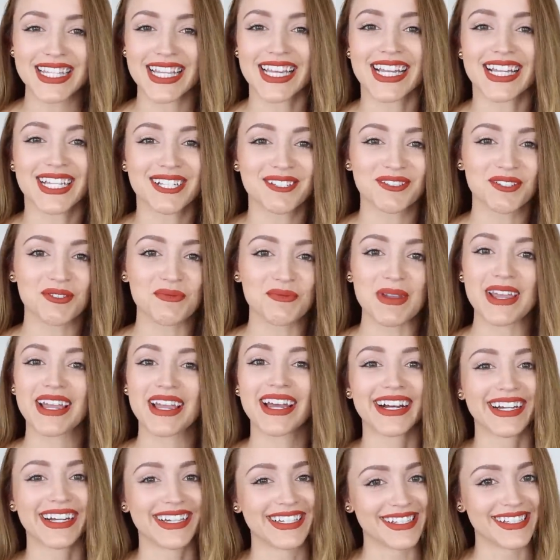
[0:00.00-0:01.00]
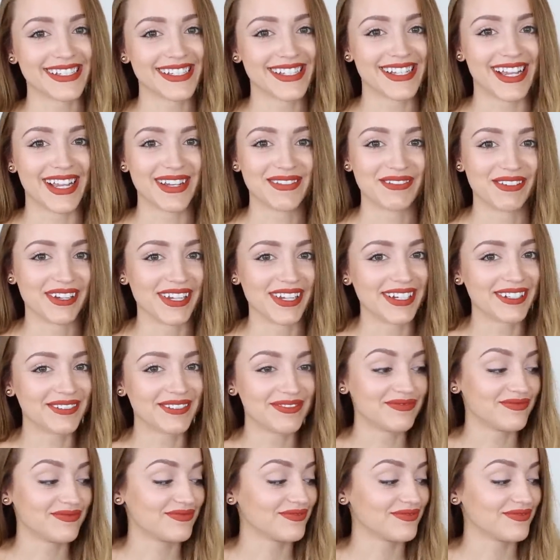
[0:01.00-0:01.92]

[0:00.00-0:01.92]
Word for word: things because, I mean,